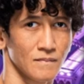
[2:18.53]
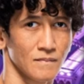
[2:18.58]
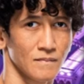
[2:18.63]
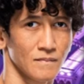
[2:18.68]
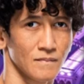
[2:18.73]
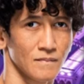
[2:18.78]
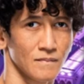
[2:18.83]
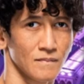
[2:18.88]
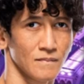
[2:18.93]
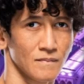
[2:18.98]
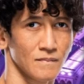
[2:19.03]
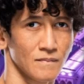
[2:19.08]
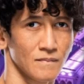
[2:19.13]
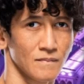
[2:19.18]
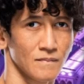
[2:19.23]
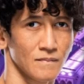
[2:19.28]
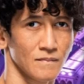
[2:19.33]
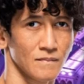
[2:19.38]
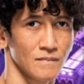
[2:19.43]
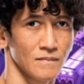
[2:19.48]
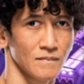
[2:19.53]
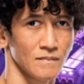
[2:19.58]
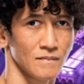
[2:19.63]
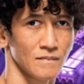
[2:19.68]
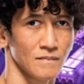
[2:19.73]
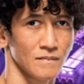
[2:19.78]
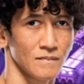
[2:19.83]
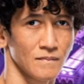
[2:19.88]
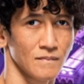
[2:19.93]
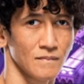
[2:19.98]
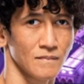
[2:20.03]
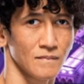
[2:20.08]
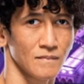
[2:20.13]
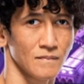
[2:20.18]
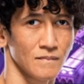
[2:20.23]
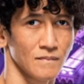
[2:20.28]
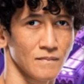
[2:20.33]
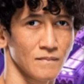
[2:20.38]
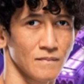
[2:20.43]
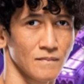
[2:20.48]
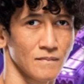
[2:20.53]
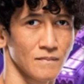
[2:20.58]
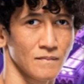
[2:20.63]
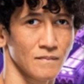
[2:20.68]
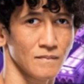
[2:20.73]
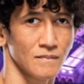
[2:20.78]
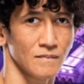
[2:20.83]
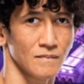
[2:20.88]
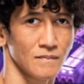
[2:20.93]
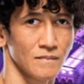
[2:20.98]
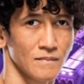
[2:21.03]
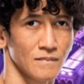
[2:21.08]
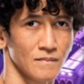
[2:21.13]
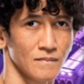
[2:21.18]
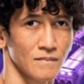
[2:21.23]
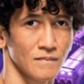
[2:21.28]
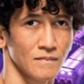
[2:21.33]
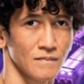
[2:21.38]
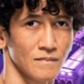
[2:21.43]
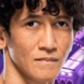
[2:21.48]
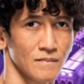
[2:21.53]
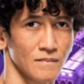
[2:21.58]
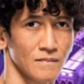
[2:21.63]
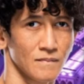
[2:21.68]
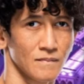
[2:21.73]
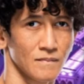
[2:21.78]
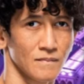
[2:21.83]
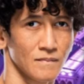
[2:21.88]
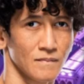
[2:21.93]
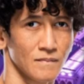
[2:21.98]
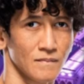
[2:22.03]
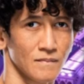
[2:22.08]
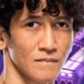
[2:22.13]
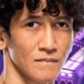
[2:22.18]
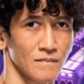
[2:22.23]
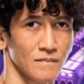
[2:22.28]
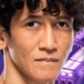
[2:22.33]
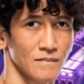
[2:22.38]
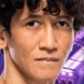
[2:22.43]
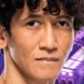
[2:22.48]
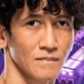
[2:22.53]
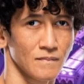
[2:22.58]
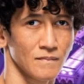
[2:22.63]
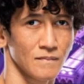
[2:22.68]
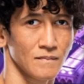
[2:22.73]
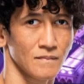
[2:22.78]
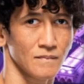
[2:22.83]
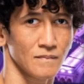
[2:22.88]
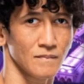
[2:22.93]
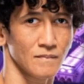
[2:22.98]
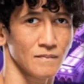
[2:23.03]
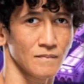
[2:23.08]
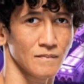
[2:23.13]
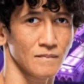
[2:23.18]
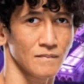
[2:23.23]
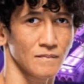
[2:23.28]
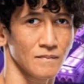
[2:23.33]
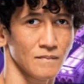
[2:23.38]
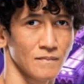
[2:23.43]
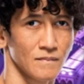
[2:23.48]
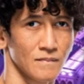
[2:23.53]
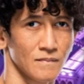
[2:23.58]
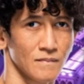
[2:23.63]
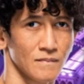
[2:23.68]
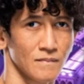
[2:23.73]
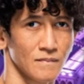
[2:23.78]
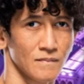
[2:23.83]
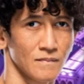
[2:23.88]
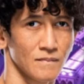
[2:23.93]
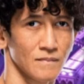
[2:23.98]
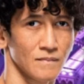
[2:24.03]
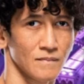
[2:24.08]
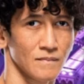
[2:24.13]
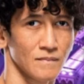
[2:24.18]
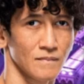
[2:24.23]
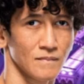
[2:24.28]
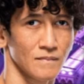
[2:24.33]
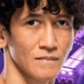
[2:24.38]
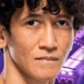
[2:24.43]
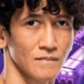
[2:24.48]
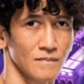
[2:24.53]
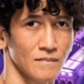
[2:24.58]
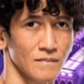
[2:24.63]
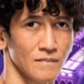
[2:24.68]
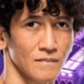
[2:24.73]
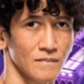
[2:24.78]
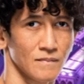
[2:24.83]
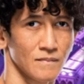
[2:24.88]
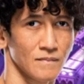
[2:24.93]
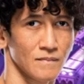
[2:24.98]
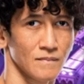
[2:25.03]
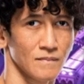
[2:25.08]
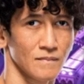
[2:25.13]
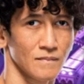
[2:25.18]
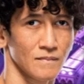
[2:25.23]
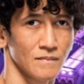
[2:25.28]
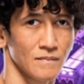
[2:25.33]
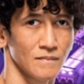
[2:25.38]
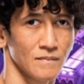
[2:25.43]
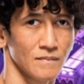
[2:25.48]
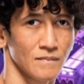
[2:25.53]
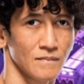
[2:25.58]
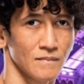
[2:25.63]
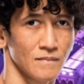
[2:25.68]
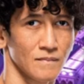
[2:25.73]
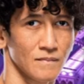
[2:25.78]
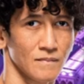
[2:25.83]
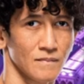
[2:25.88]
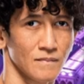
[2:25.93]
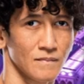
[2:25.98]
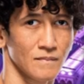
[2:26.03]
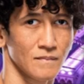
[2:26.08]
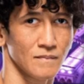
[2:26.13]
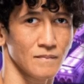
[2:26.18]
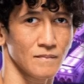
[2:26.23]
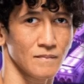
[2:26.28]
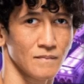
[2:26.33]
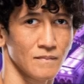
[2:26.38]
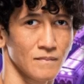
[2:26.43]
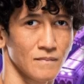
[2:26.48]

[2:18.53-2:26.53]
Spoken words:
No words are spoken by the person on screen.